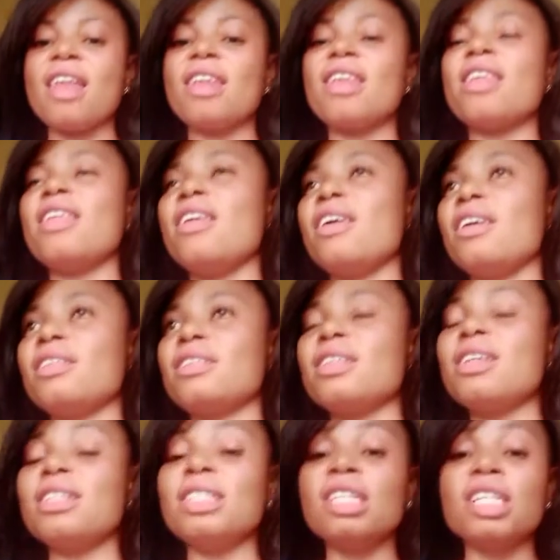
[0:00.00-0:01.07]
Yes,
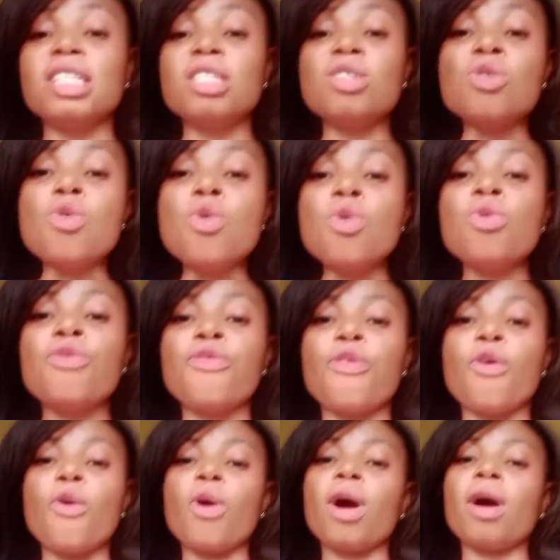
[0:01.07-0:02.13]
it is good
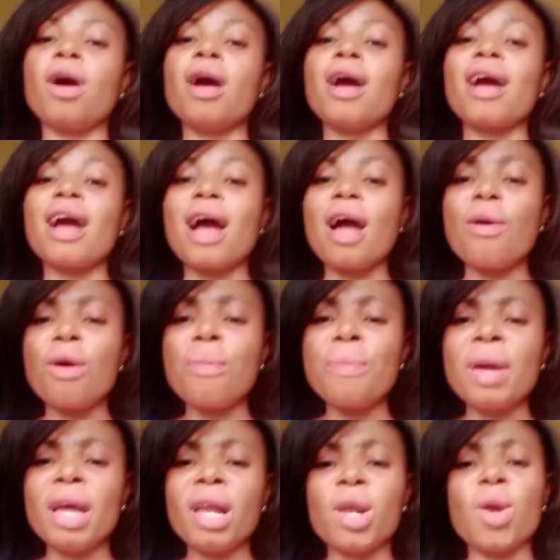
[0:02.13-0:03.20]
for
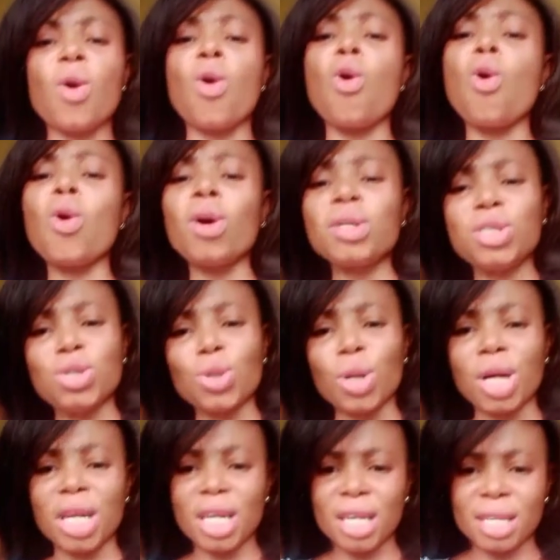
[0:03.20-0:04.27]
caramel or hot
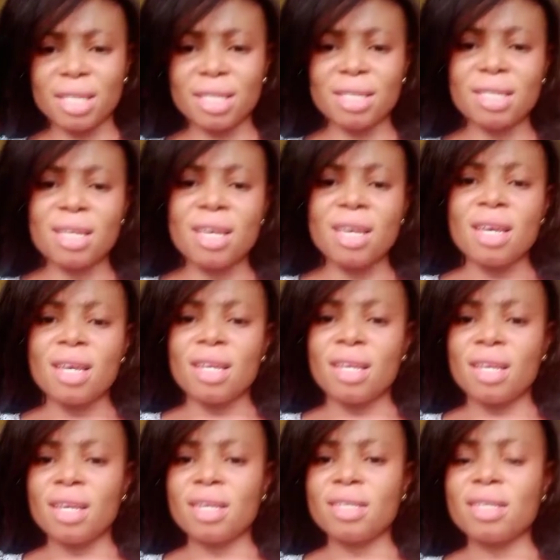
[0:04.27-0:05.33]
chocolate.
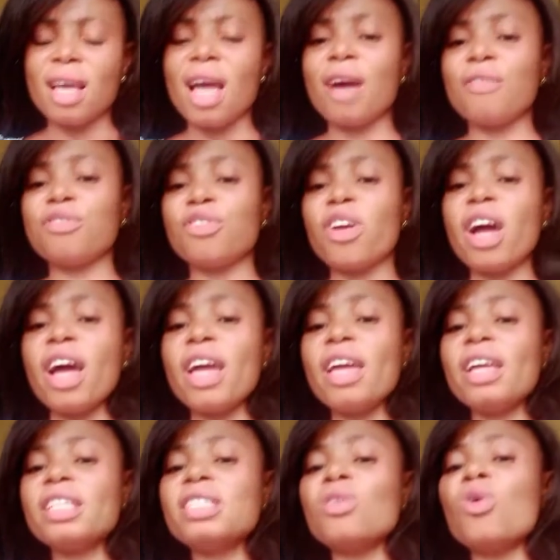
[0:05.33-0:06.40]
Yes, I have tried
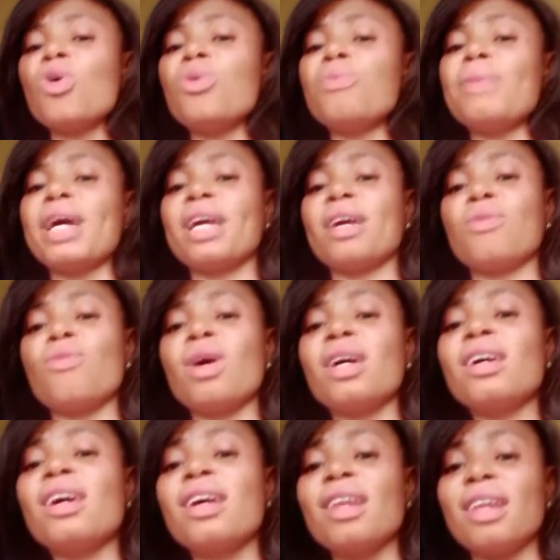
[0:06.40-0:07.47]
it on my
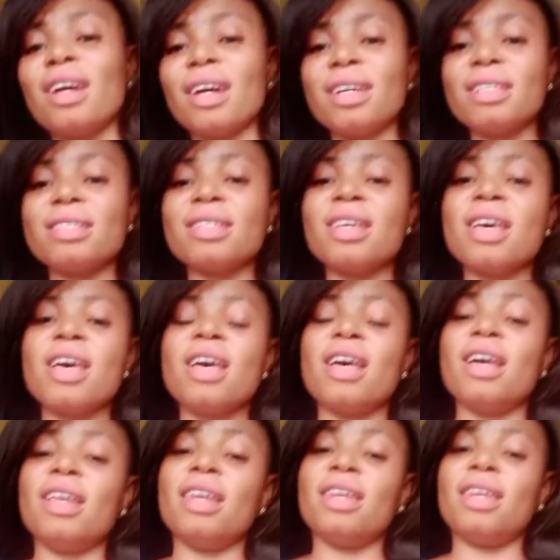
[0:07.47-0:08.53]
one client
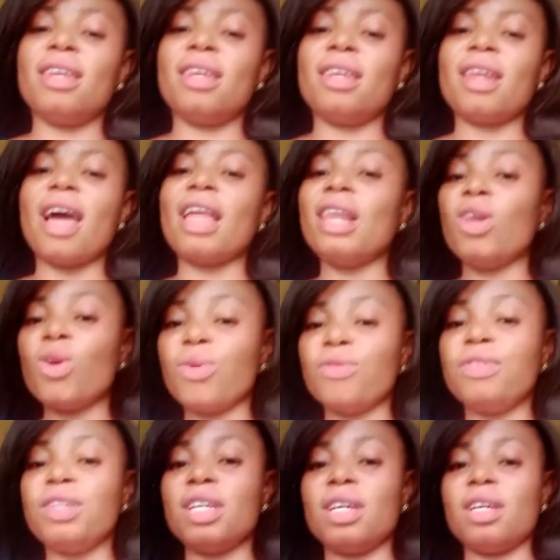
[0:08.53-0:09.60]
and I
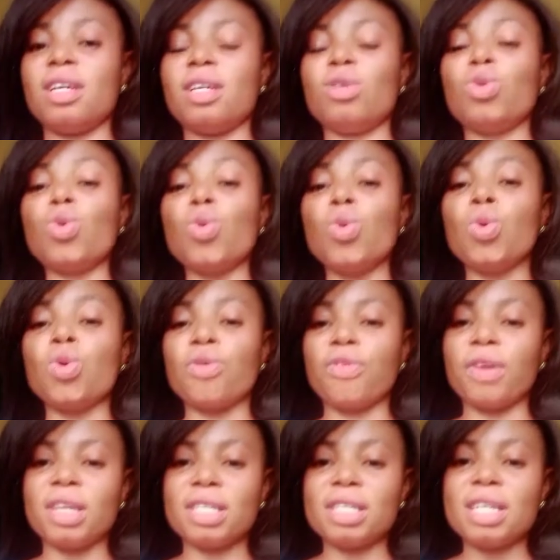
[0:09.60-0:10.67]
love the tone of
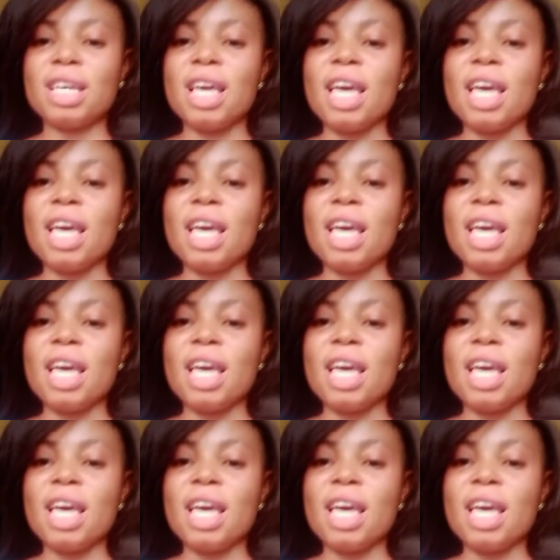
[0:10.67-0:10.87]
it.